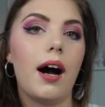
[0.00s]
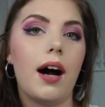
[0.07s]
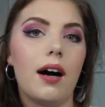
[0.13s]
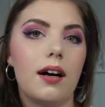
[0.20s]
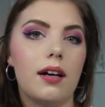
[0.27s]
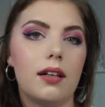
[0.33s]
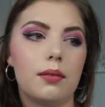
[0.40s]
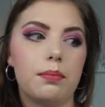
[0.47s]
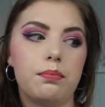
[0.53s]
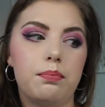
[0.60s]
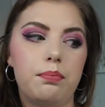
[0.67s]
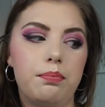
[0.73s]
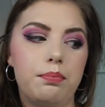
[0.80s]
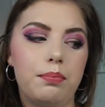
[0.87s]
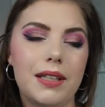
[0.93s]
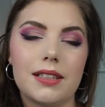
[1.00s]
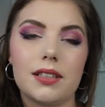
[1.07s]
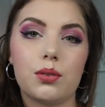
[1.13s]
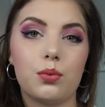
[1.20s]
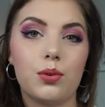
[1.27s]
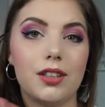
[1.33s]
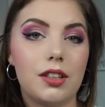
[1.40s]
are
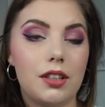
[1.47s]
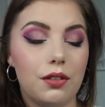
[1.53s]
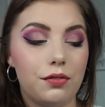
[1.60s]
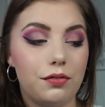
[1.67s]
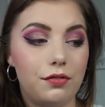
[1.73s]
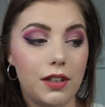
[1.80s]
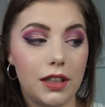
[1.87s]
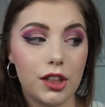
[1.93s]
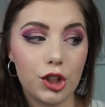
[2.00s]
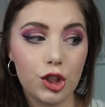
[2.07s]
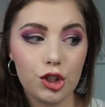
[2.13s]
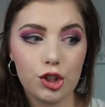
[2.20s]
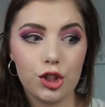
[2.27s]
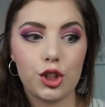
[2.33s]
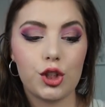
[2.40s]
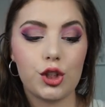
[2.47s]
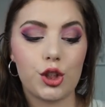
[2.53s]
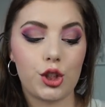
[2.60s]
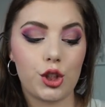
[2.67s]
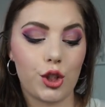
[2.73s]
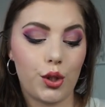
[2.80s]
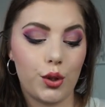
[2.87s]
best with fingers
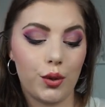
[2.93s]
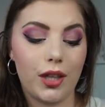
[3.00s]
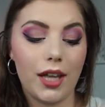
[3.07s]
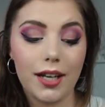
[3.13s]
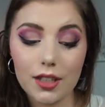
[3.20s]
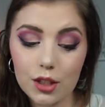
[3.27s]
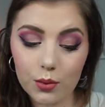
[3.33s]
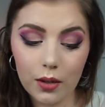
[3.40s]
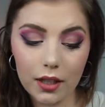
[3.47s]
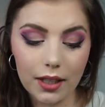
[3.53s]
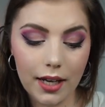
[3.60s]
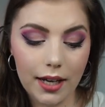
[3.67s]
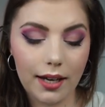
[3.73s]
so that is what